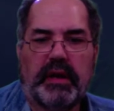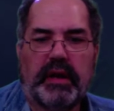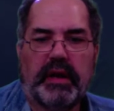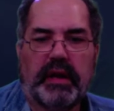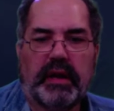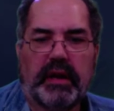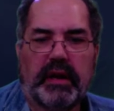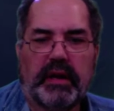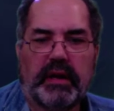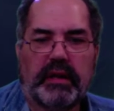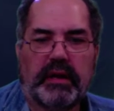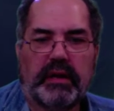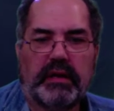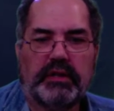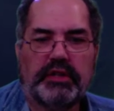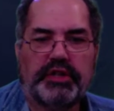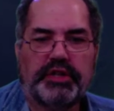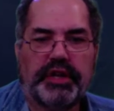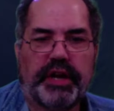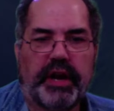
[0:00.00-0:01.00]
And click on
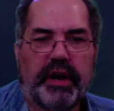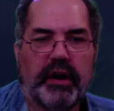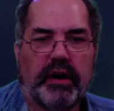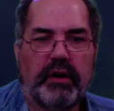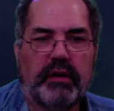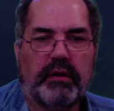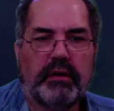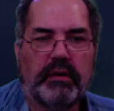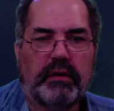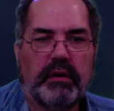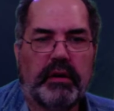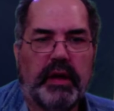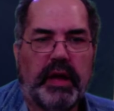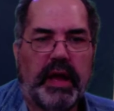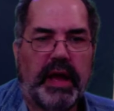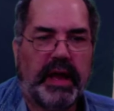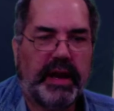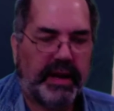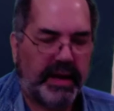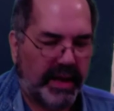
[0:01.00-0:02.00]
Share.
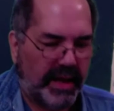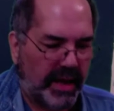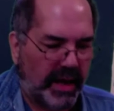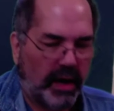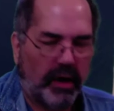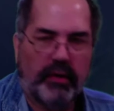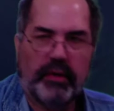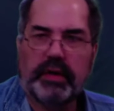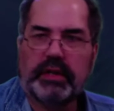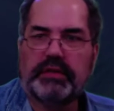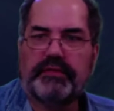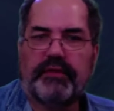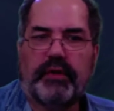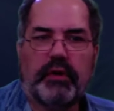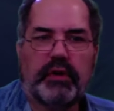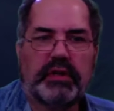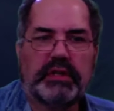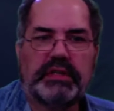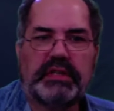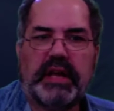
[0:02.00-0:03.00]
And now it's
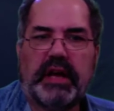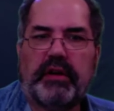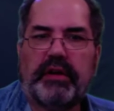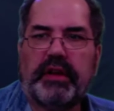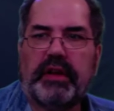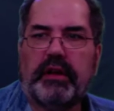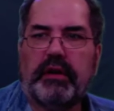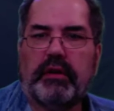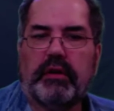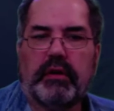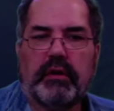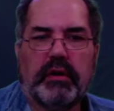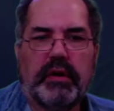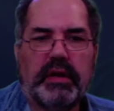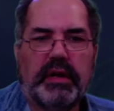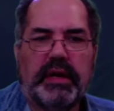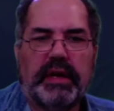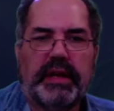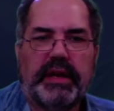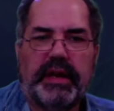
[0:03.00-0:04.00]
focused down here.
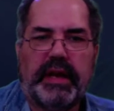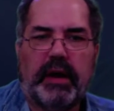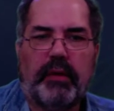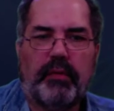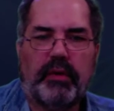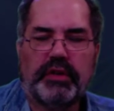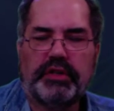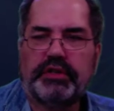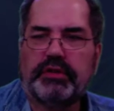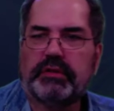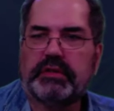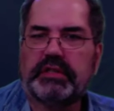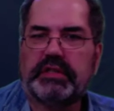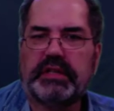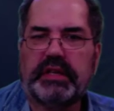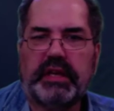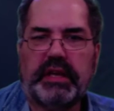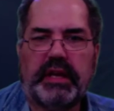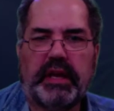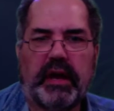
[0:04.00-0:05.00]
Now what you'll
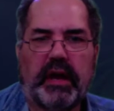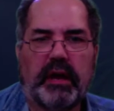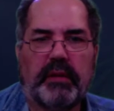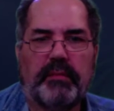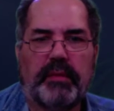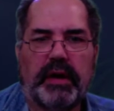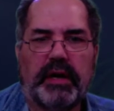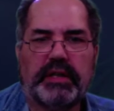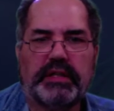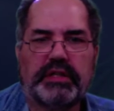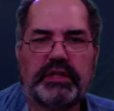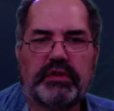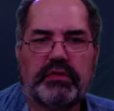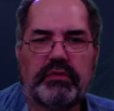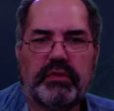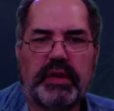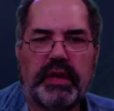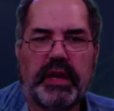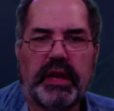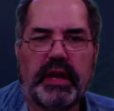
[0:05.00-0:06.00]
see on my
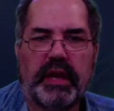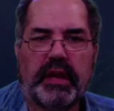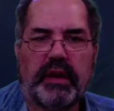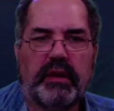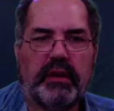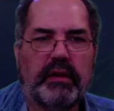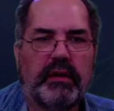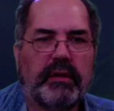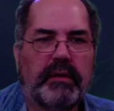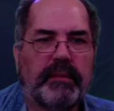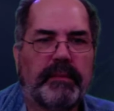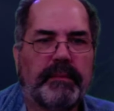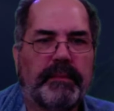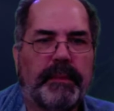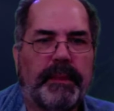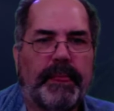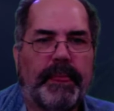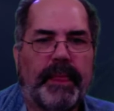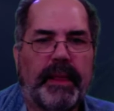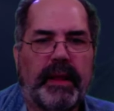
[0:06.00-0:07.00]
screen,
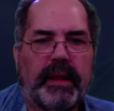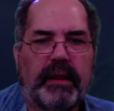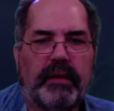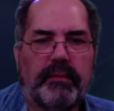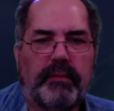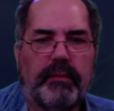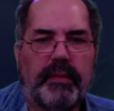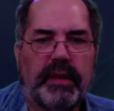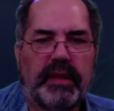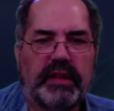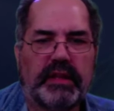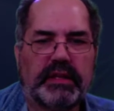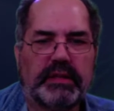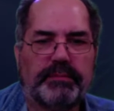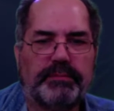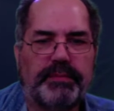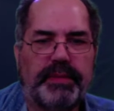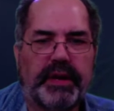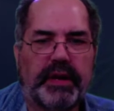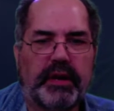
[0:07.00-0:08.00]
let me make this
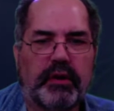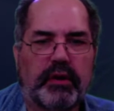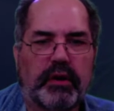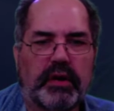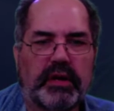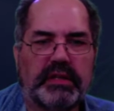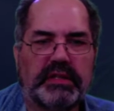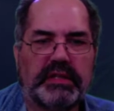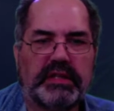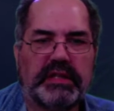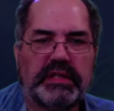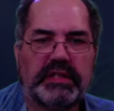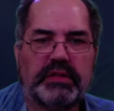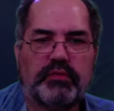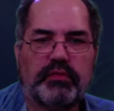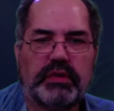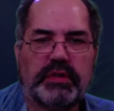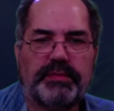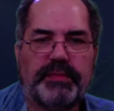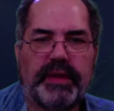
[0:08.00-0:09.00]
bigger because this is
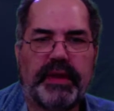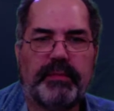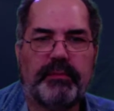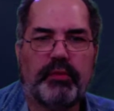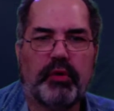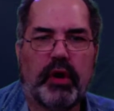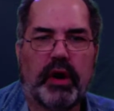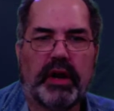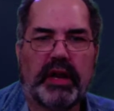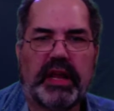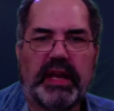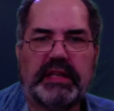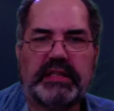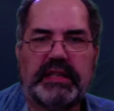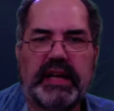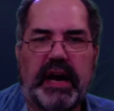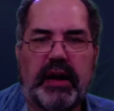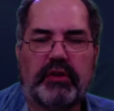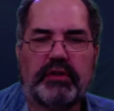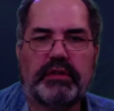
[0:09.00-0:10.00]
what's being broadcast
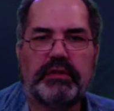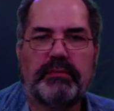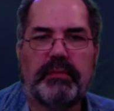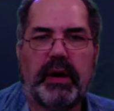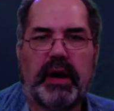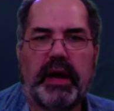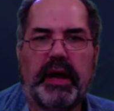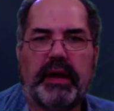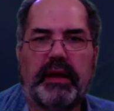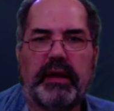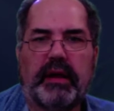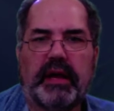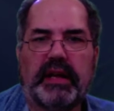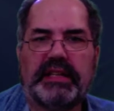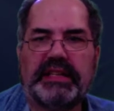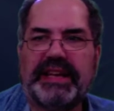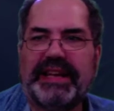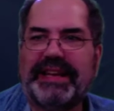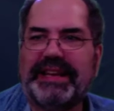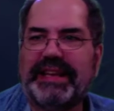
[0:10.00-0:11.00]
out to my
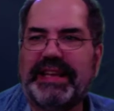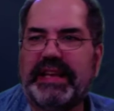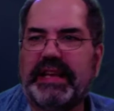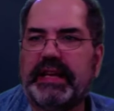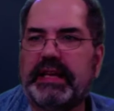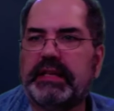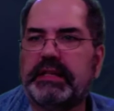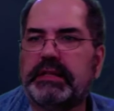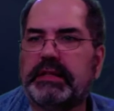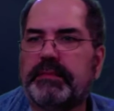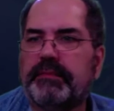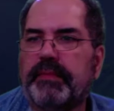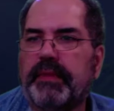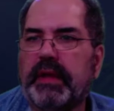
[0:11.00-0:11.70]
attendees.